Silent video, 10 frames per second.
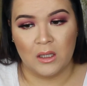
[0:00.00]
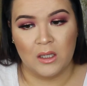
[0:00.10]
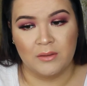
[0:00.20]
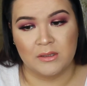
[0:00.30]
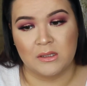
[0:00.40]

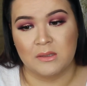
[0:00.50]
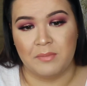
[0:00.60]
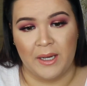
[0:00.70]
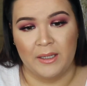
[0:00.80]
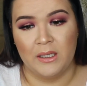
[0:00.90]
it was just
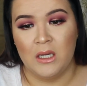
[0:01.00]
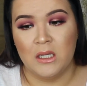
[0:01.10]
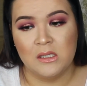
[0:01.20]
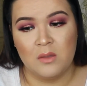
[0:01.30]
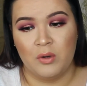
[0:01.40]
bad,
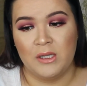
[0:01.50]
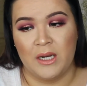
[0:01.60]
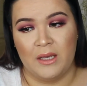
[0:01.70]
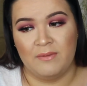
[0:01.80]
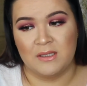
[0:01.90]
to the point that
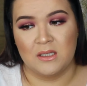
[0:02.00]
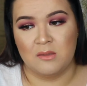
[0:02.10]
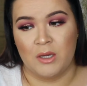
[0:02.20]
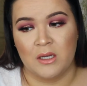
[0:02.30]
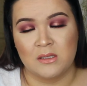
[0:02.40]
I even said
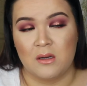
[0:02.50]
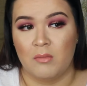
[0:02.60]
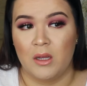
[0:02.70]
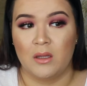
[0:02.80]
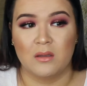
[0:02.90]
to my cousin, I'm
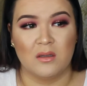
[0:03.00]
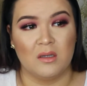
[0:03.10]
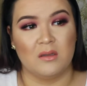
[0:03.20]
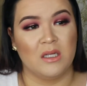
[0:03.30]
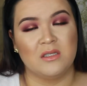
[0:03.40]
like,
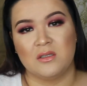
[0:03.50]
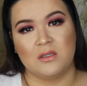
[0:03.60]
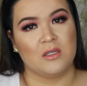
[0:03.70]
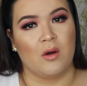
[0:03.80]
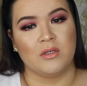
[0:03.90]
let's
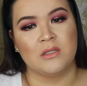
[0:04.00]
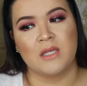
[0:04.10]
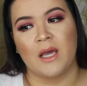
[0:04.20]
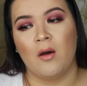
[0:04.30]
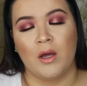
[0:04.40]
just go. And she's
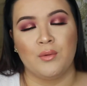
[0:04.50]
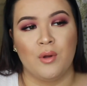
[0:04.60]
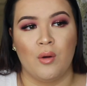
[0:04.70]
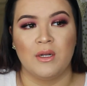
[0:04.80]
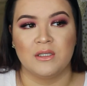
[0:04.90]
like, oh, I don't
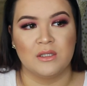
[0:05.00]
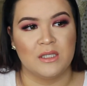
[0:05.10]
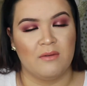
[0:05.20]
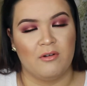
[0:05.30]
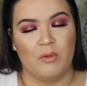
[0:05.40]
know, let's just
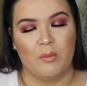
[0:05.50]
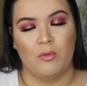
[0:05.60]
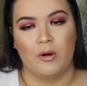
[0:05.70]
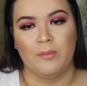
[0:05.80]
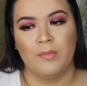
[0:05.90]
give it one
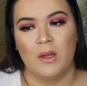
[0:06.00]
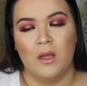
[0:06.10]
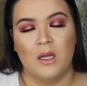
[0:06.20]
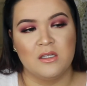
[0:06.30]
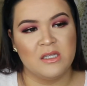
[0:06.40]
more,
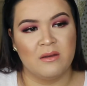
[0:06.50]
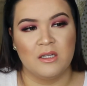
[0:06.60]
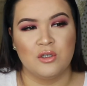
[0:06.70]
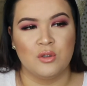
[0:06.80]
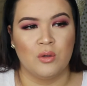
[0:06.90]
let's
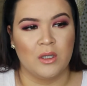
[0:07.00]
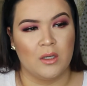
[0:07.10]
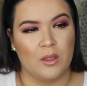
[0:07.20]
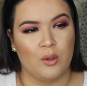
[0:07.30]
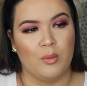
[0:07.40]
just hold on
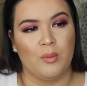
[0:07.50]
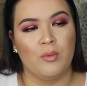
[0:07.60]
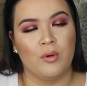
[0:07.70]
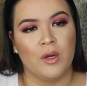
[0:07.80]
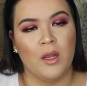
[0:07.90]
a little bit
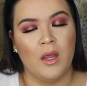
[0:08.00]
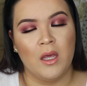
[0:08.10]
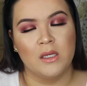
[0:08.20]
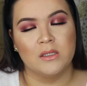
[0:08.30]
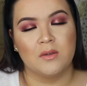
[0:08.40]
more.
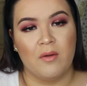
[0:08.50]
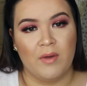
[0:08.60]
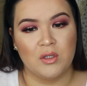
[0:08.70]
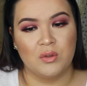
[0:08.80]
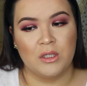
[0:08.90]
So
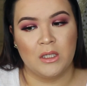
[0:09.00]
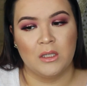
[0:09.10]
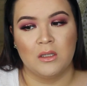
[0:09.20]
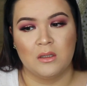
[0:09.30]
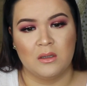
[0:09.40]
eventually,
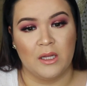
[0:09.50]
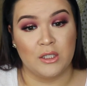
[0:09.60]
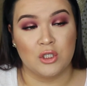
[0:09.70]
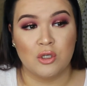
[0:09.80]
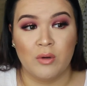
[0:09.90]

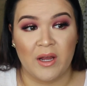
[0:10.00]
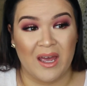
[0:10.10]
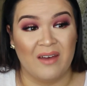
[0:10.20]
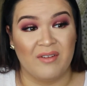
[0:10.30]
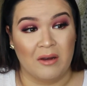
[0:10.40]
like
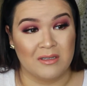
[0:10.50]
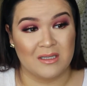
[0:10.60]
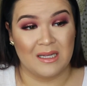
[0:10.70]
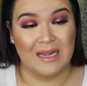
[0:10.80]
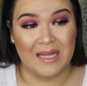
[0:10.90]
2.5
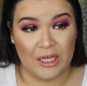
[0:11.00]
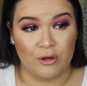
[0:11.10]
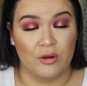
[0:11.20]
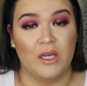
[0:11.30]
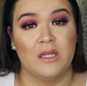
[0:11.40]
hours
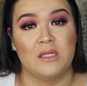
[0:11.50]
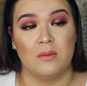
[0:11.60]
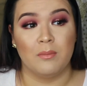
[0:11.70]
later, in